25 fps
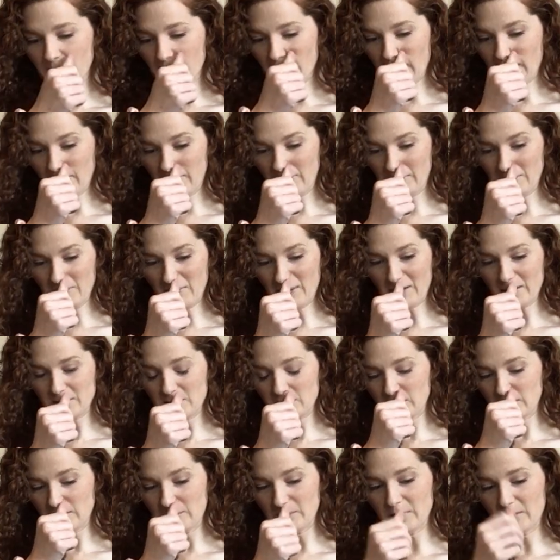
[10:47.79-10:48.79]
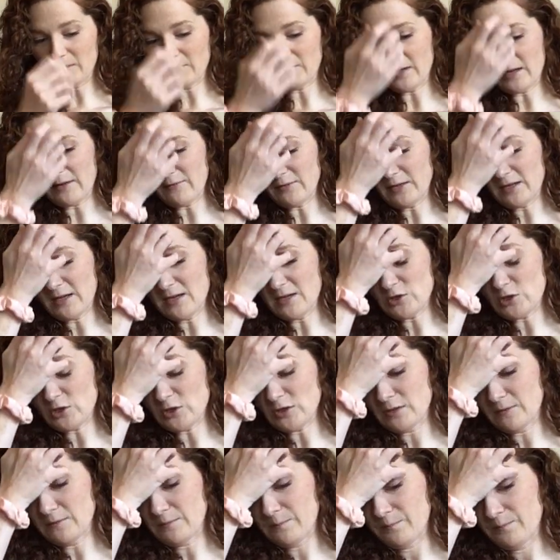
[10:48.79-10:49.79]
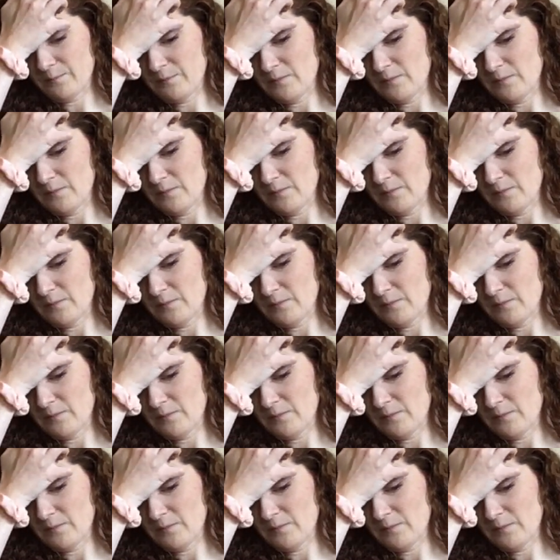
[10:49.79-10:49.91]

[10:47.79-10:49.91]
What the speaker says: having mastered a bit of navigation.